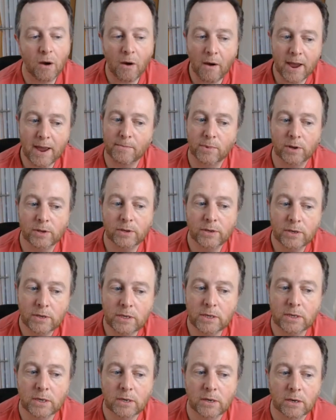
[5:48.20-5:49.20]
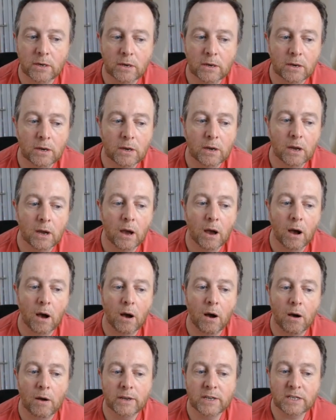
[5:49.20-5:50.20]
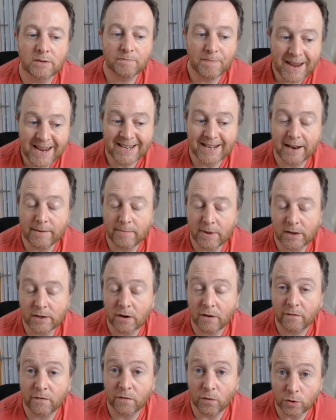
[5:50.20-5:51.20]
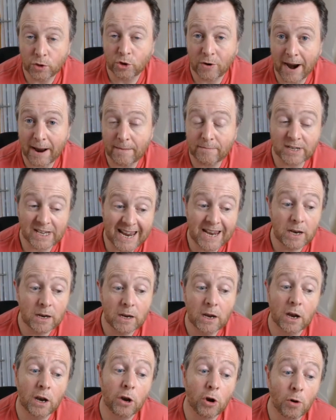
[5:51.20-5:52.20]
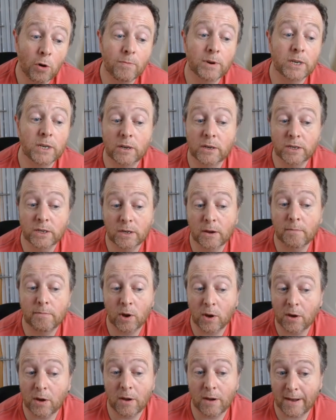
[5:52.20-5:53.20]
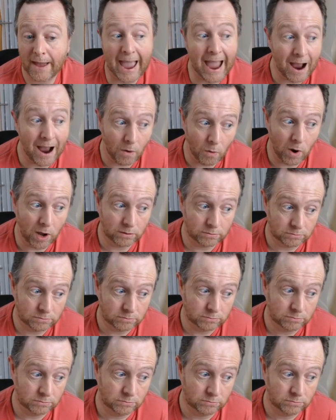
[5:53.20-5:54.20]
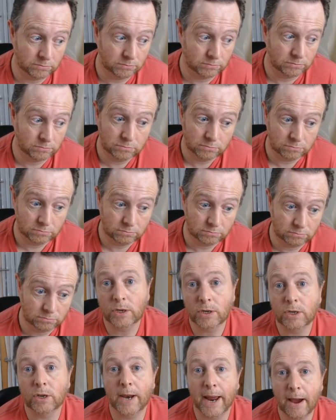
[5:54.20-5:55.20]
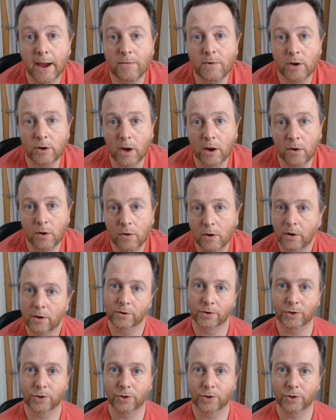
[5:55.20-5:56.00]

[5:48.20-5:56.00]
diamonds are the speed limits for trams in kilometres per hour. So now you know